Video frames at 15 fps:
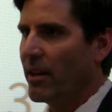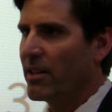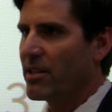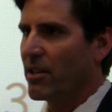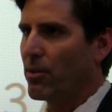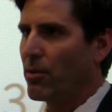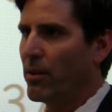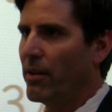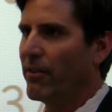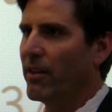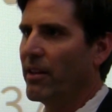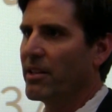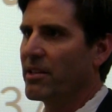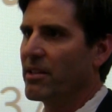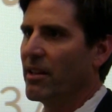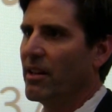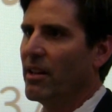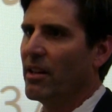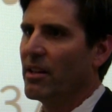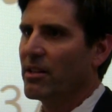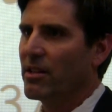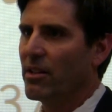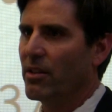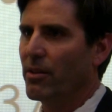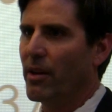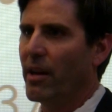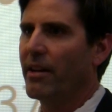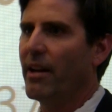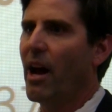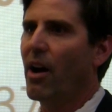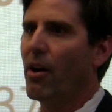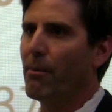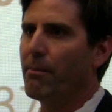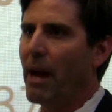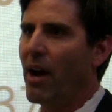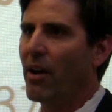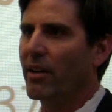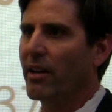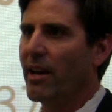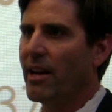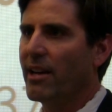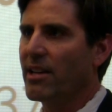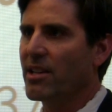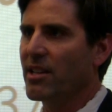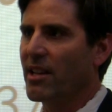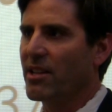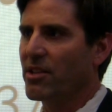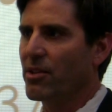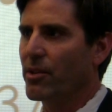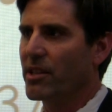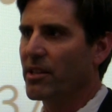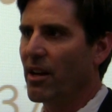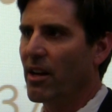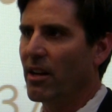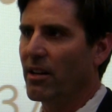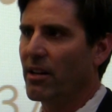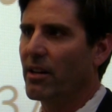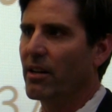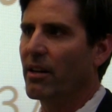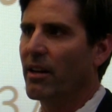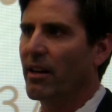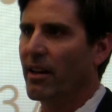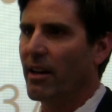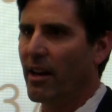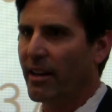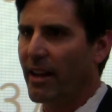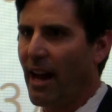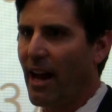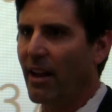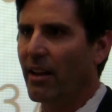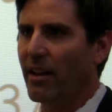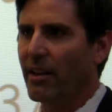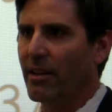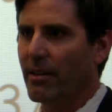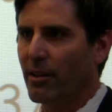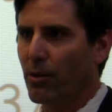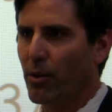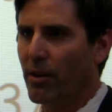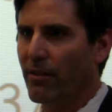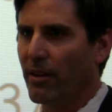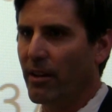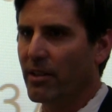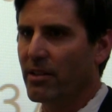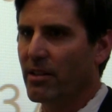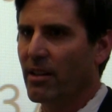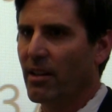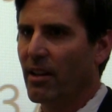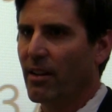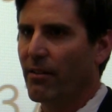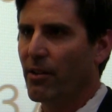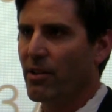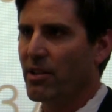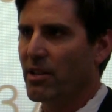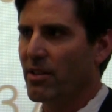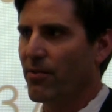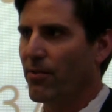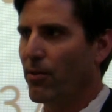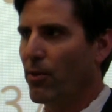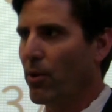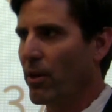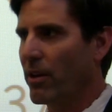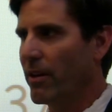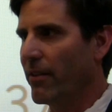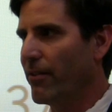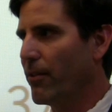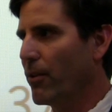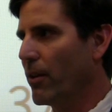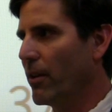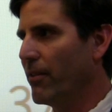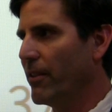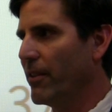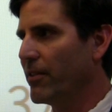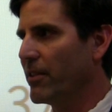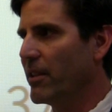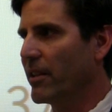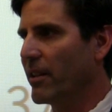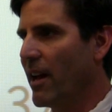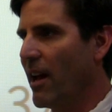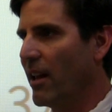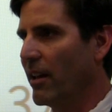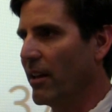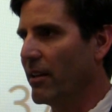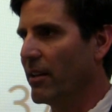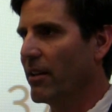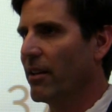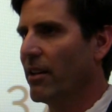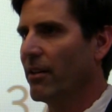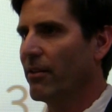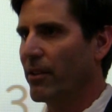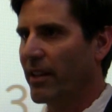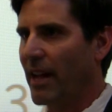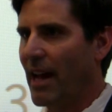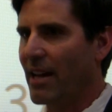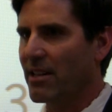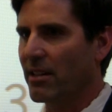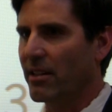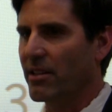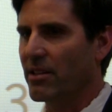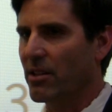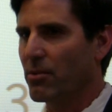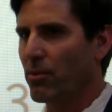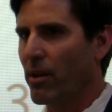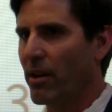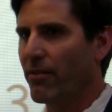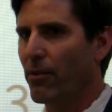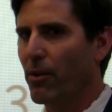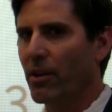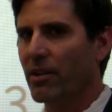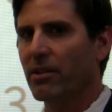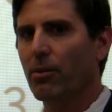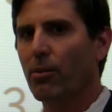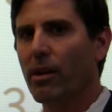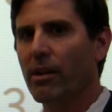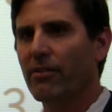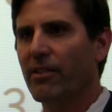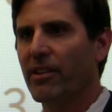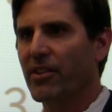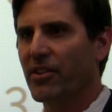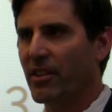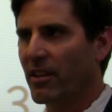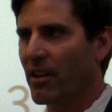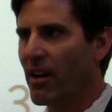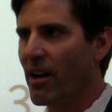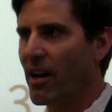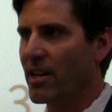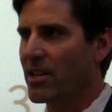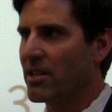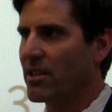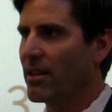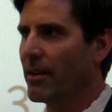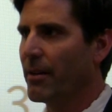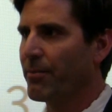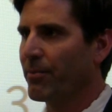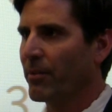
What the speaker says: is equivalent to, right now, about 80 cents to a dollar a gallon equivalent, versus $4 to $4.50 a gallon for gasoline. So it's 1/4 to 1/5 the cost